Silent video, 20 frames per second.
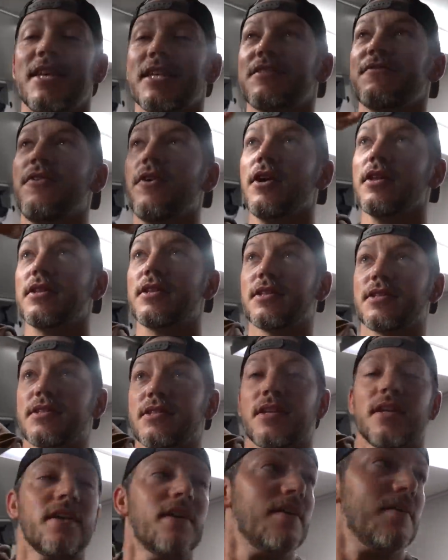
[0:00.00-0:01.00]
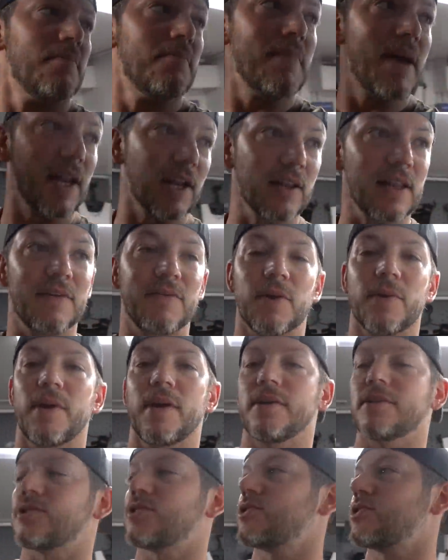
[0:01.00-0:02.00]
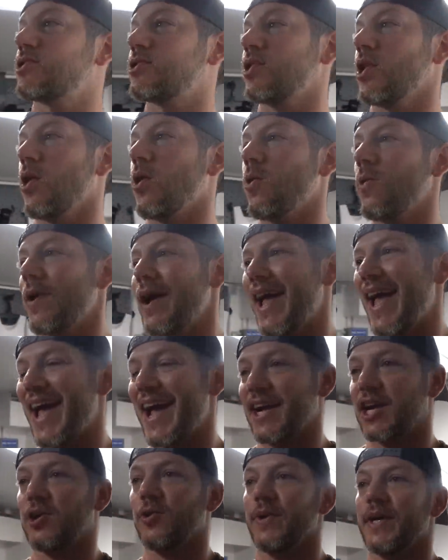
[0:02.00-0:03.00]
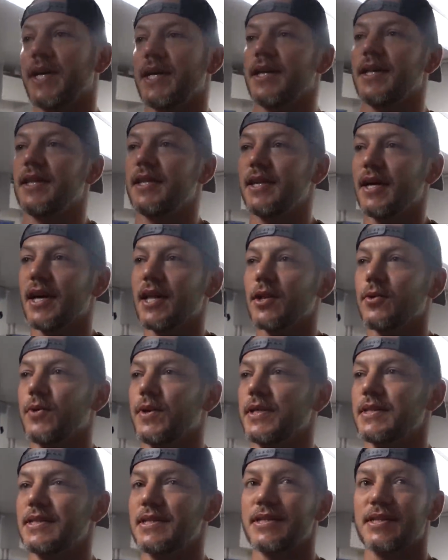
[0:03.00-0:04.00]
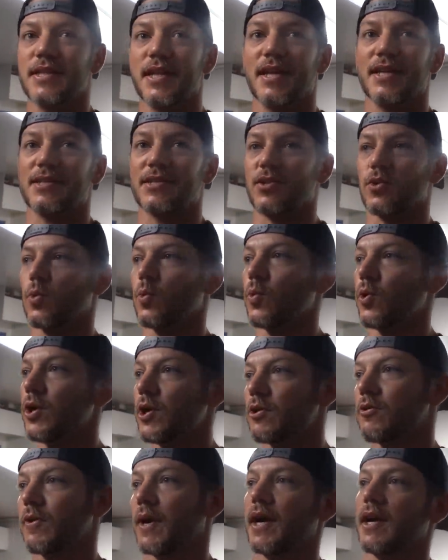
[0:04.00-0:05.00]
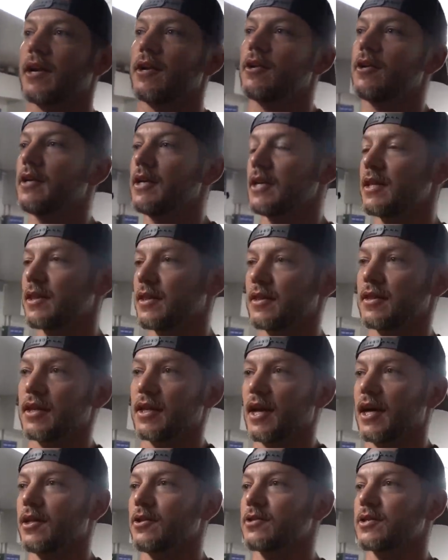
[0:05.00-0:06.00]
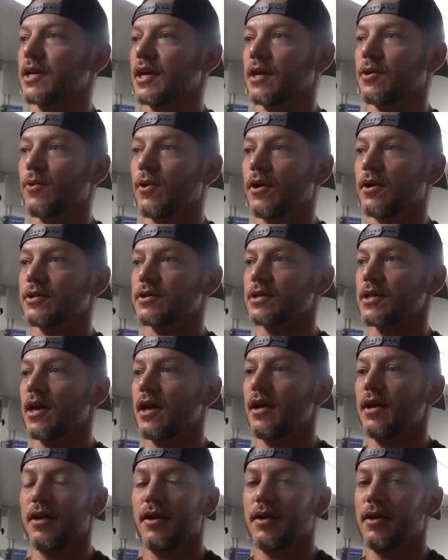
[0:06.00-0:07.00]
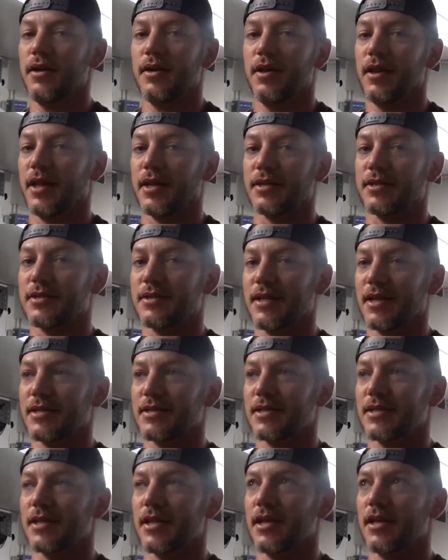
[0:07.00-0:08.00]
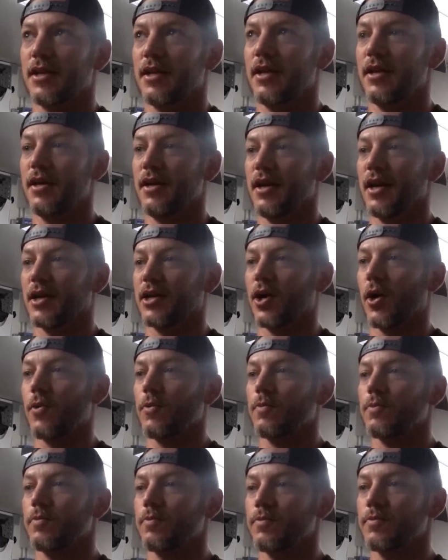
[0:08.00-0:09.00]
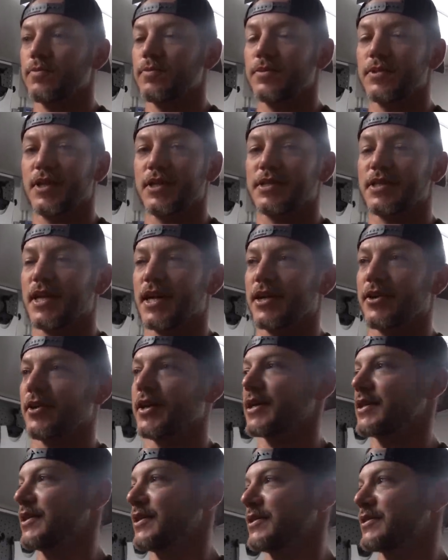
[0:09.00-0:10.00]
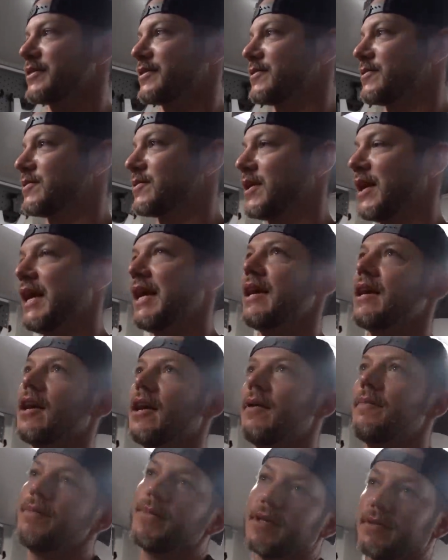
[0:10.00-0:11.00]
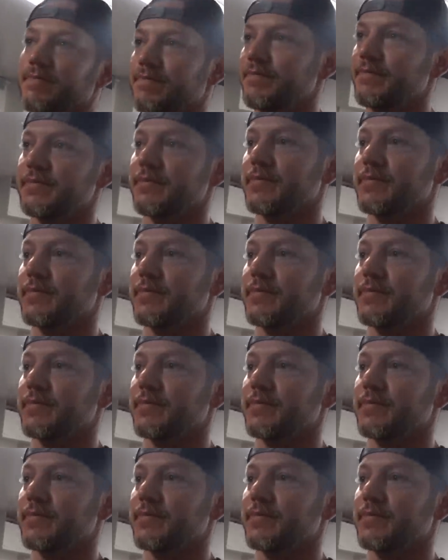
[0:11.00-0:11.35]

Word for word: This vault that's metal everywhere is so echoey. The other one, since it has the wood right underneath the GallowTech walls, it like doesn't echo, doesn't echo like this. And uh, the